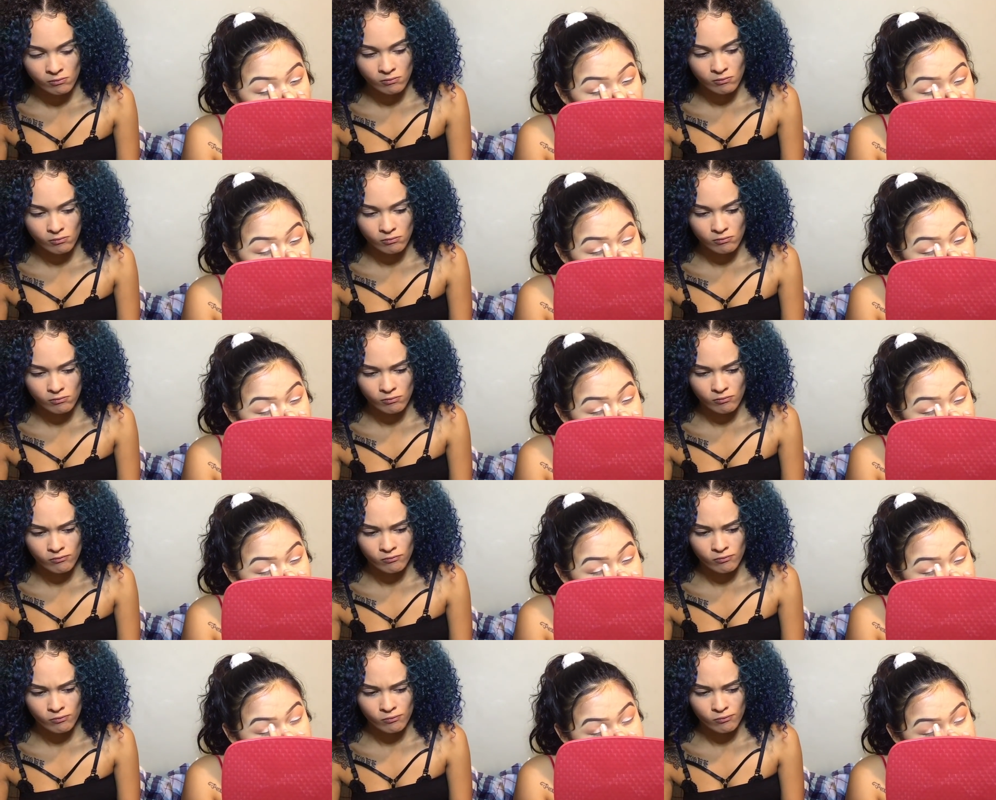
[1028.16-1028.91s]
Speaker 1: And
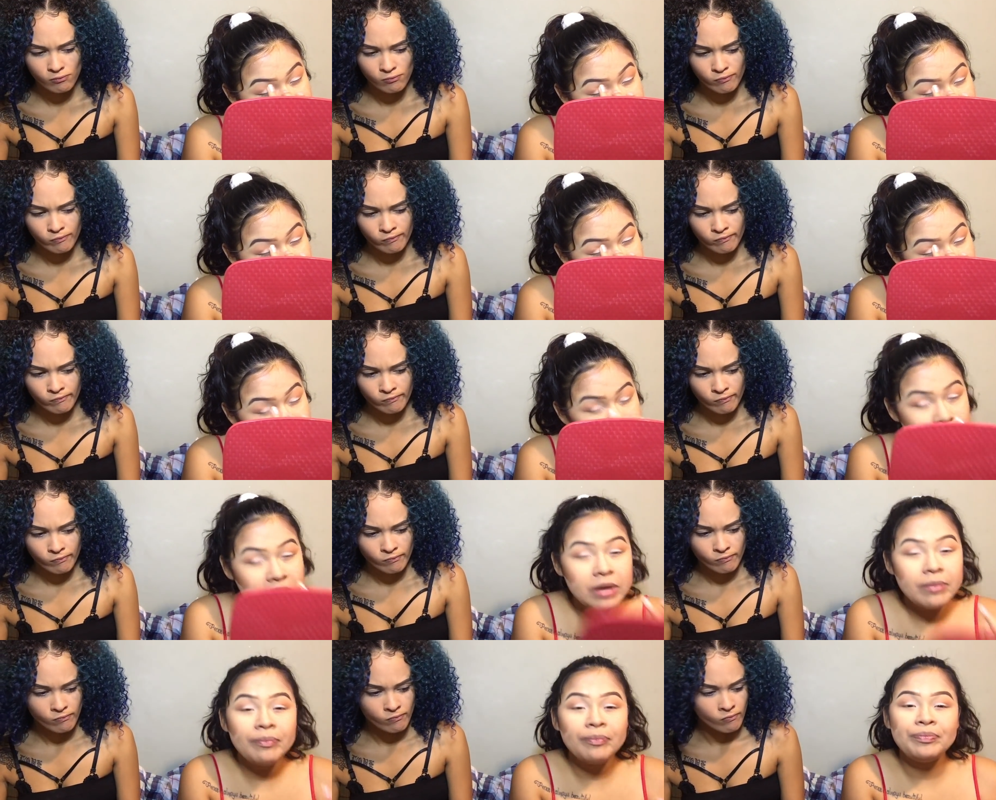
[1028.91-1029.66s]
right when she hit
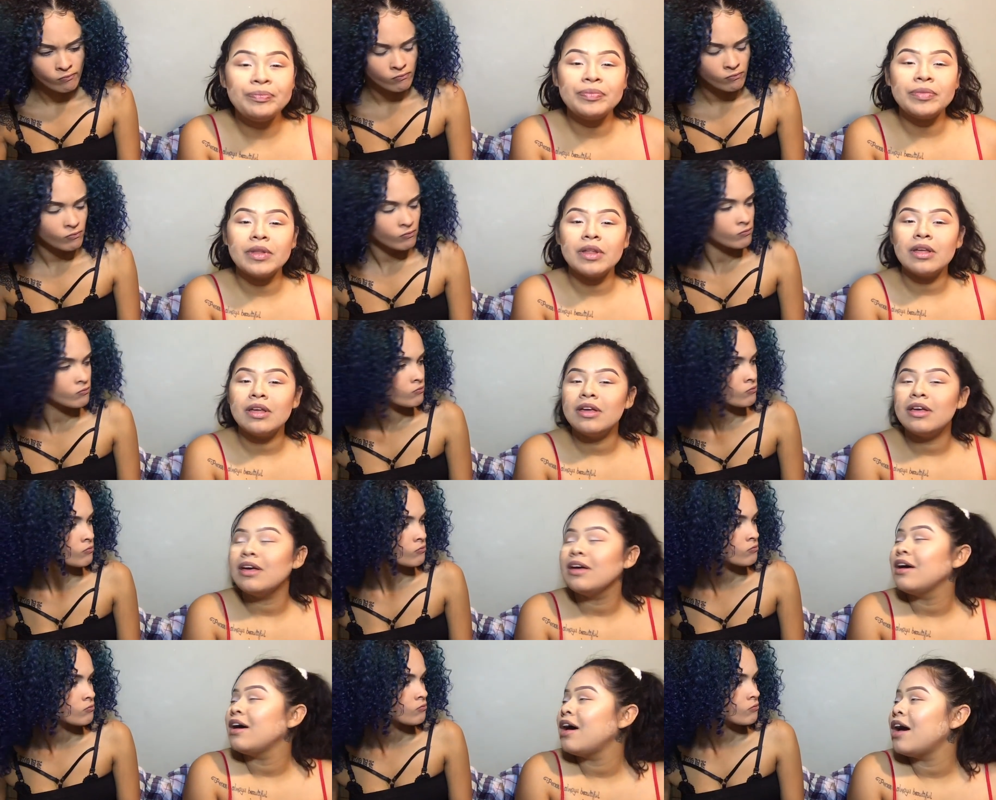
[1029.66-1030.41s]
me,
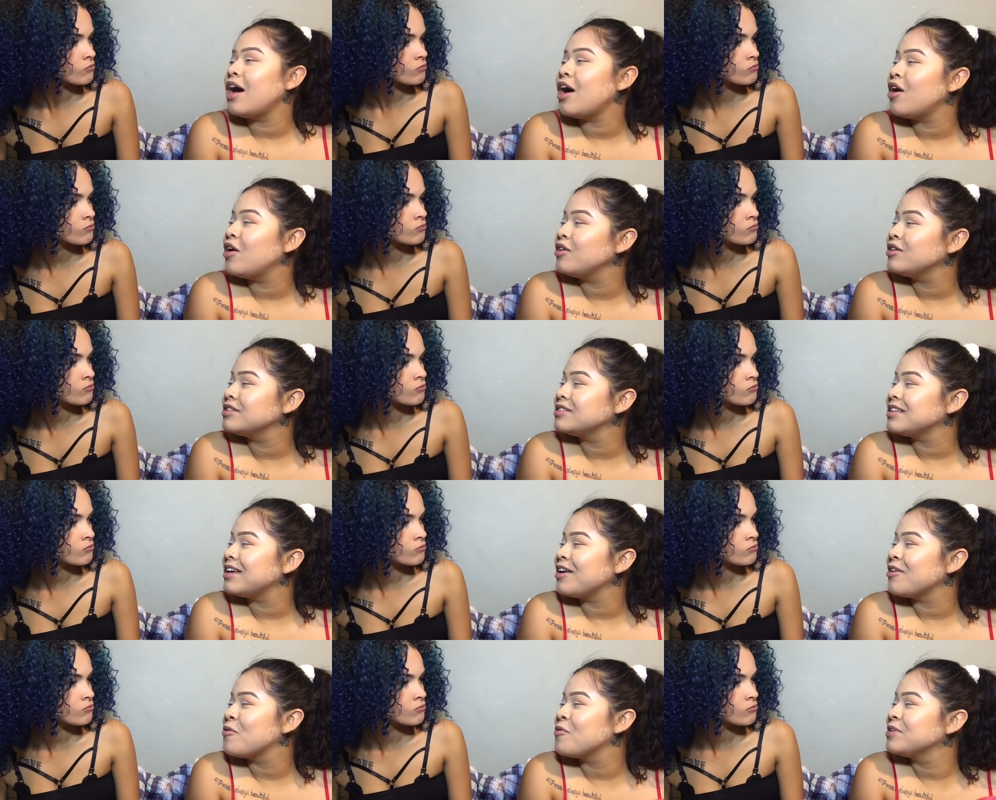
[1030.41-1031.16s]
I was
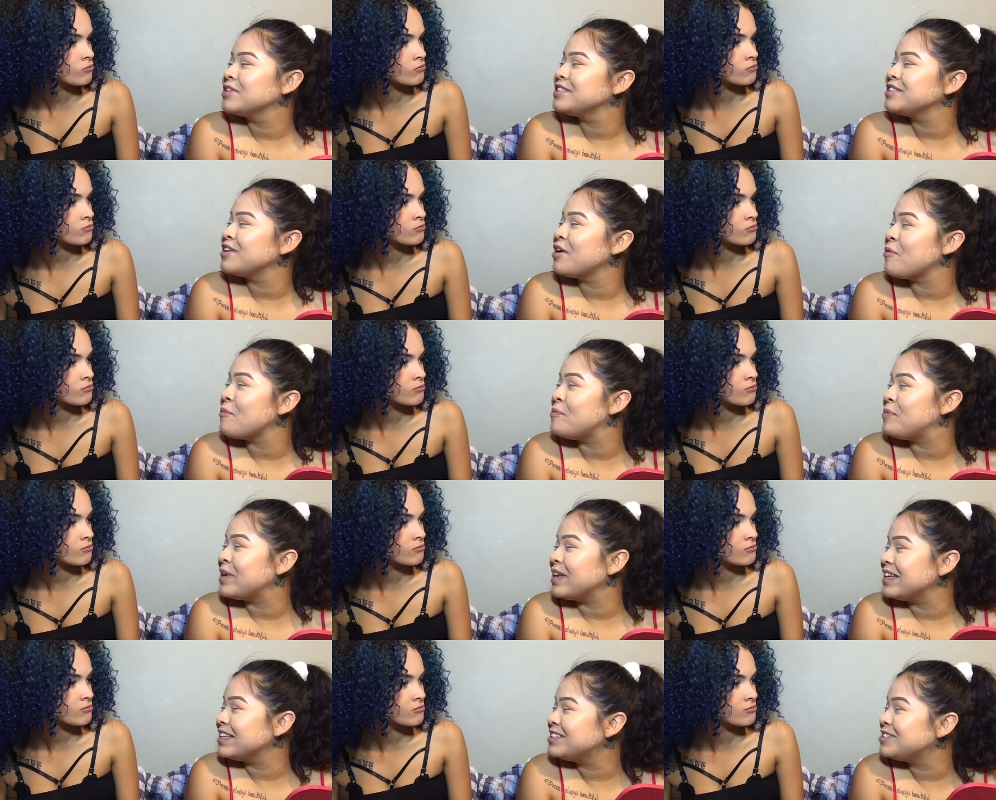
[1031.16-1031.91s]
like, what's up,
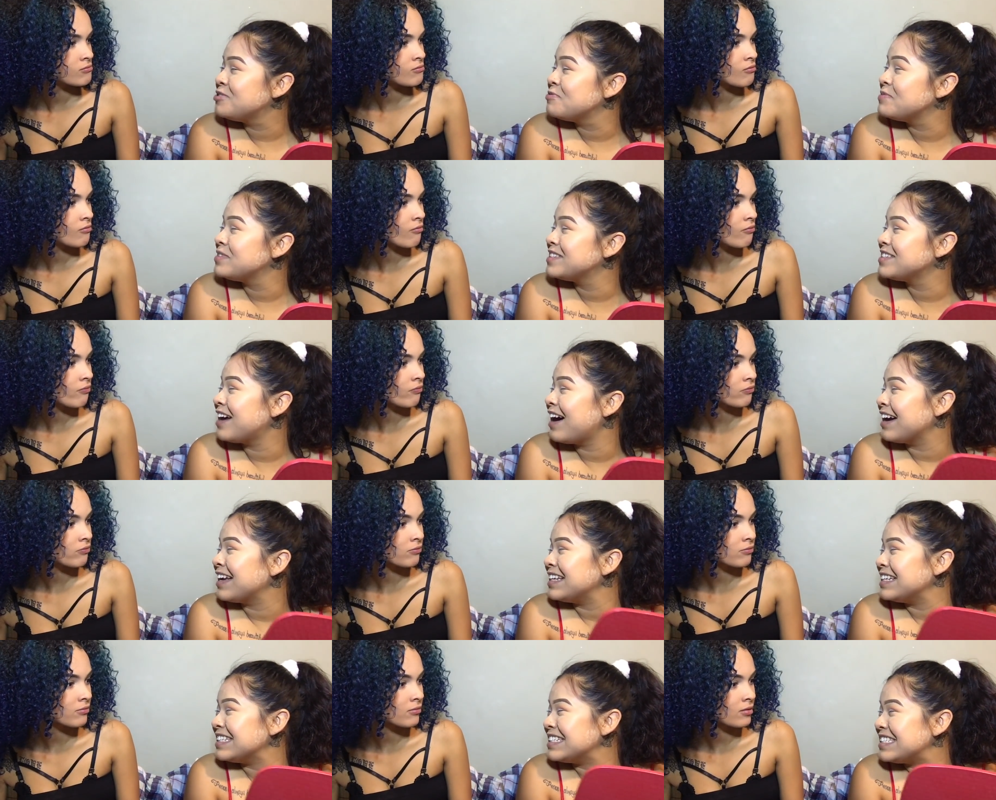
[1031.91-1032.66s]
bitch? You've been
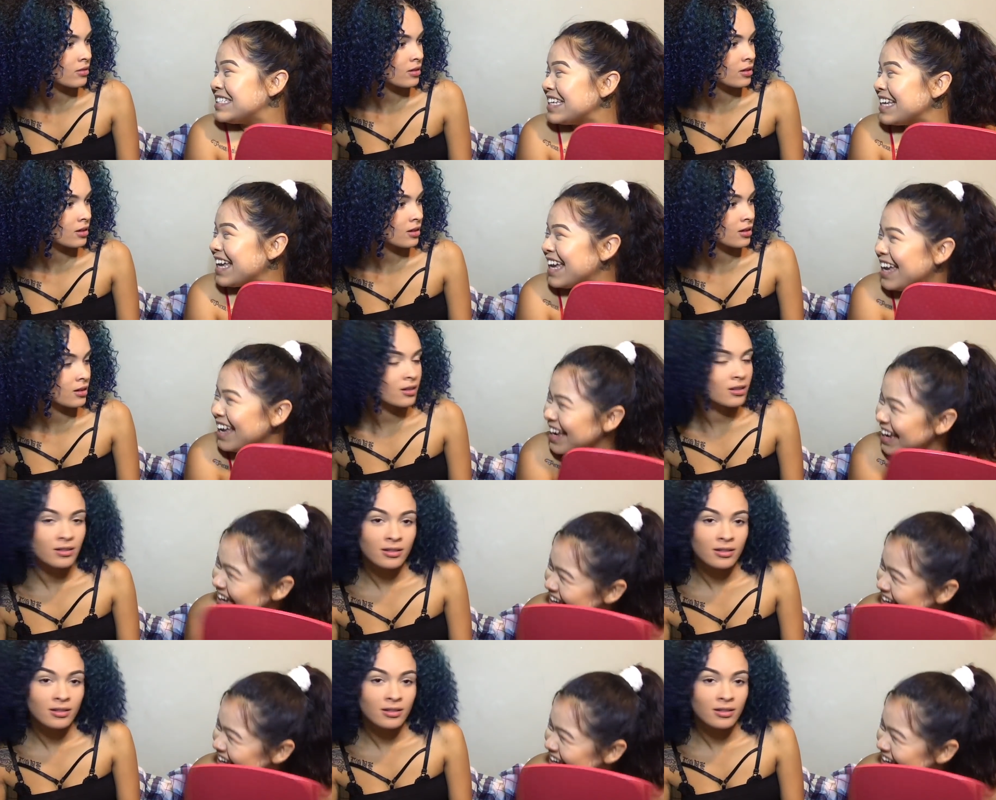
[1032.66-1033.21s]
talking your shit.